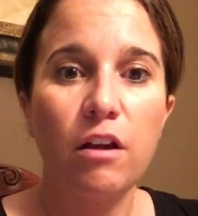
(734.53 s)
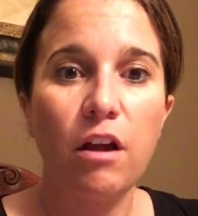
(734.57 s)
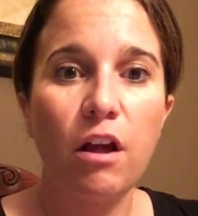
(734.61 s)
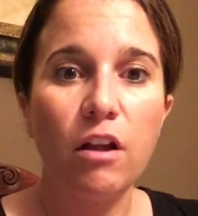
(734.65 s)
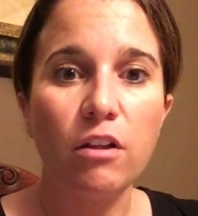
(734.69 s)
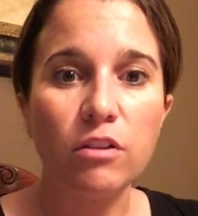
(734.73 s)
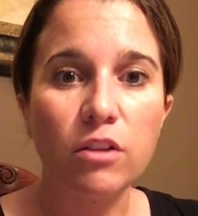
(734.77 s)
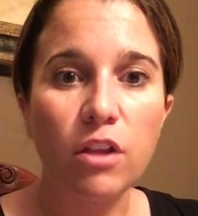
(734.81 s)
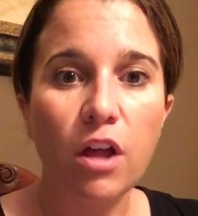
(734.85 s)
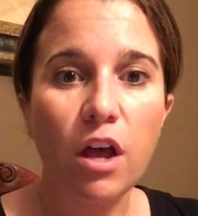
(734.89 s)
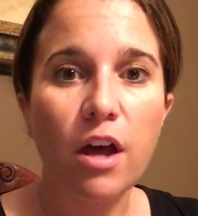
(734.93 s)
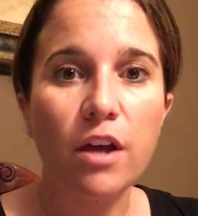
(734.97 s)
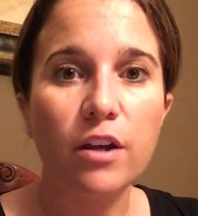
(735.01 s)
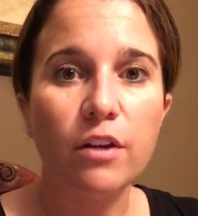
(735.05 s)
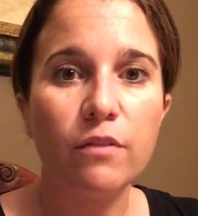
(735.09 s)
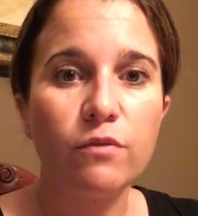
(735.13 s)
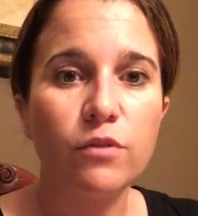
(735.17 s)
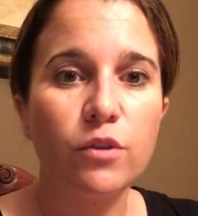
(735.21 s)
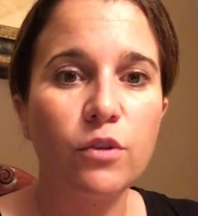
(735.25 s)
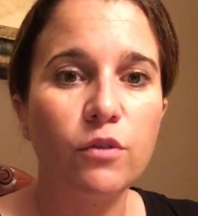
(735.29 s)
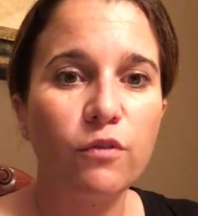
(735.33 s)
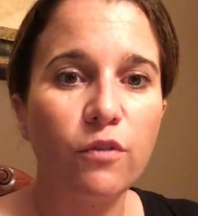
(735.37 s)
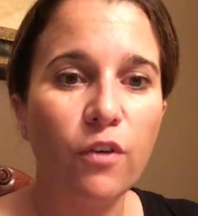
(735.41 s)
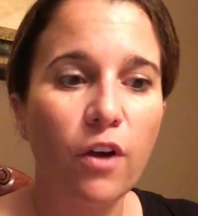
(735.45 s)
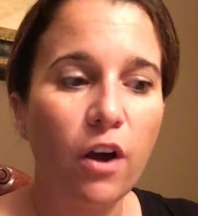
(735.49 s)
a lot of
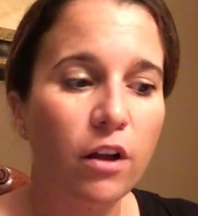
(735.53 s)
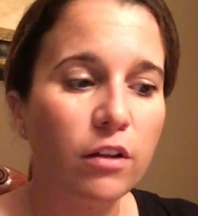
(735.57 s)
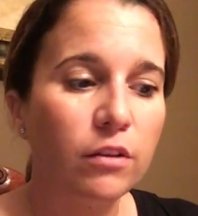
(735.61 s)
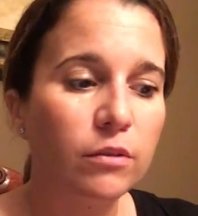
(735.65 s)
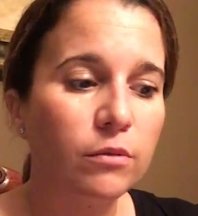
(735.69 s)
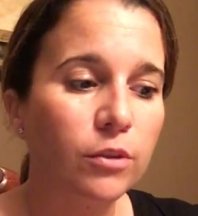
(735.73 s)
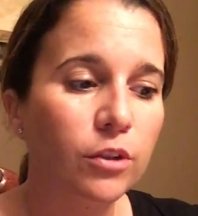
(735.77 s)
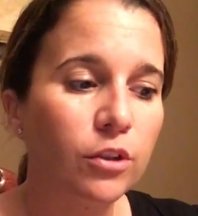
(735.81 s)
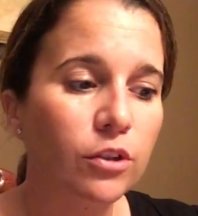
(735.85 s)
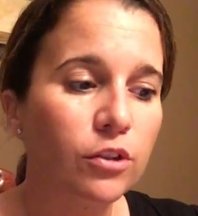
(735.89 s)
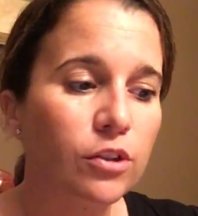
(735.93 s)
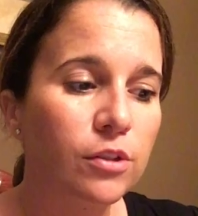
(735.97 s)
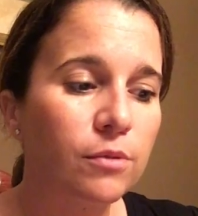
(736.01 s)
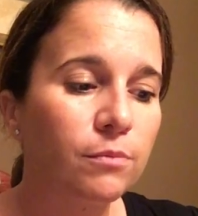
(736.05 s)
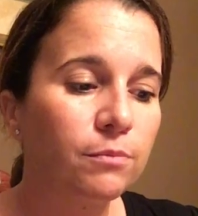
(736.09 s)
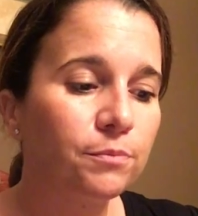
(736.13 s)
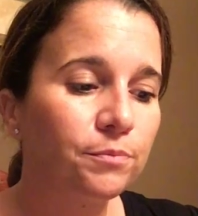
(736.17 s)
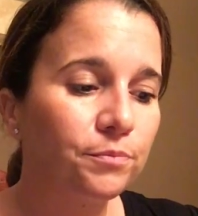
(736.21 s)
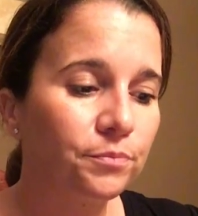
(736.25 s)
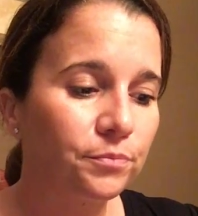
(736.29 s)
new followers.